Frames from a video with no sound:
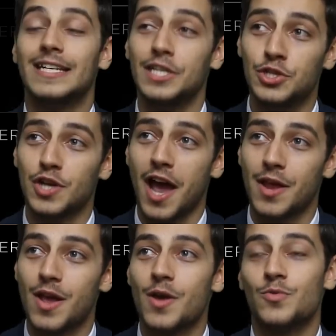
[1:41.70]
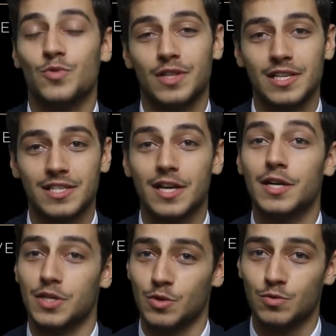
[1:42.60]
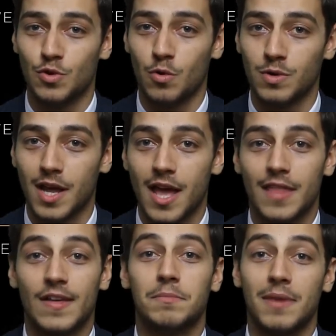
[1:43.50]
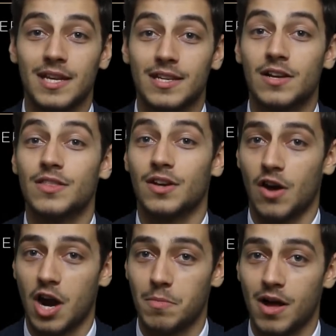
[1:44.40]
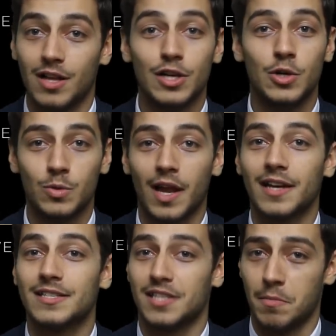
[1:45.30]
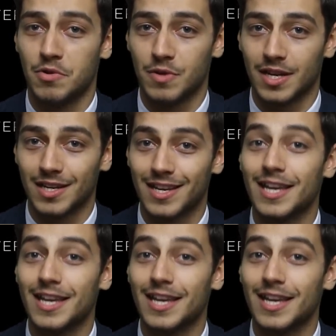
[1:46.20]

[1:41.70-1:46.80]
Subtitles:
DJI released a new drone that made the Karma look like a submarine.